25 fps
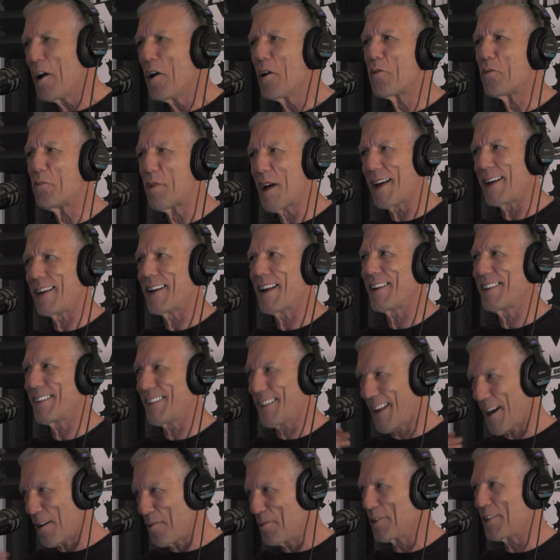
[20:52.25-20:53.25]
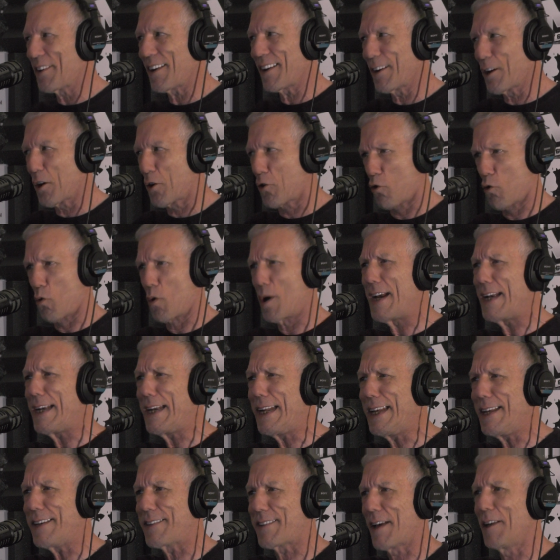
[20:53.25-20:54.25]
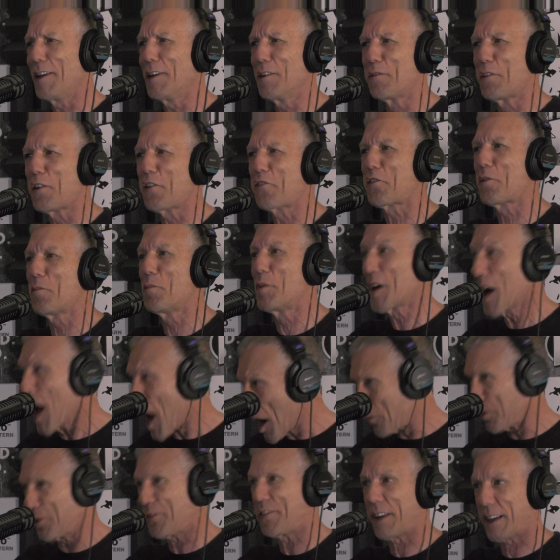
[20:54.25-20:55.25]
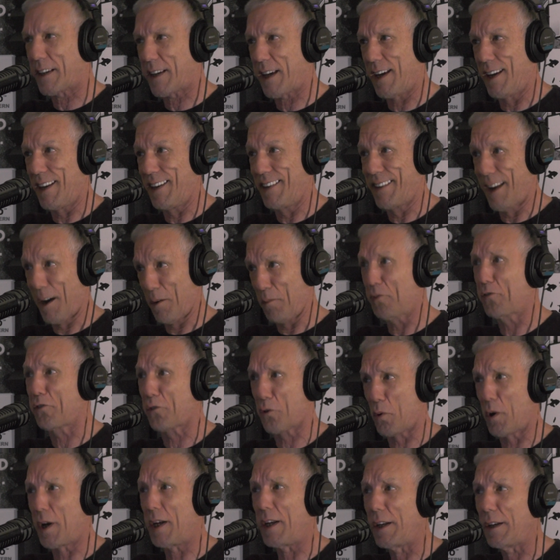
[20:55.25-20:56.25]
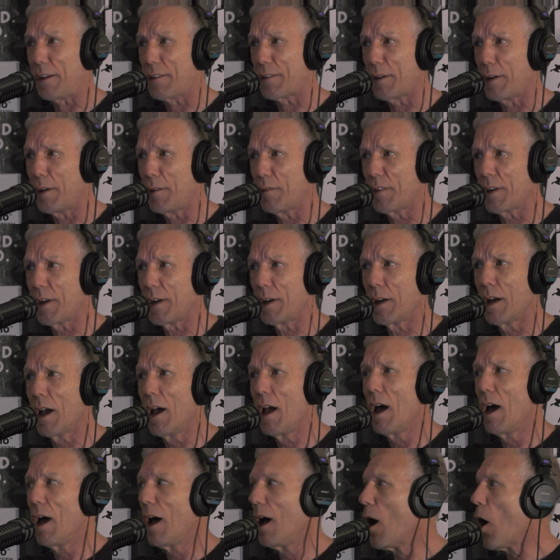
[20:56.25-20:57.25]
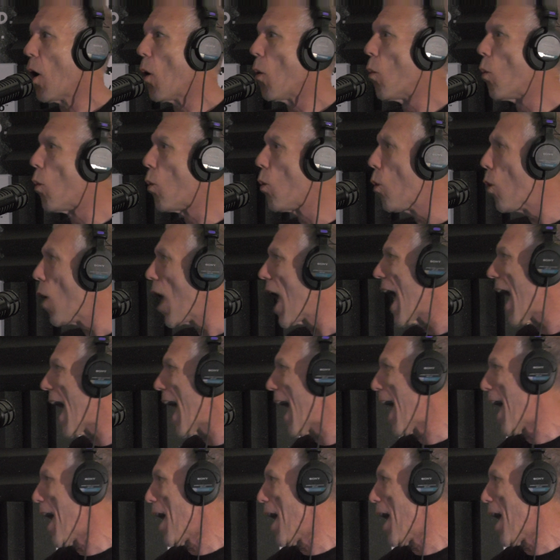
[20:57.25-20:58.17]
Right. That was a grainy television when I was a kid. That was grainy TV. Wow.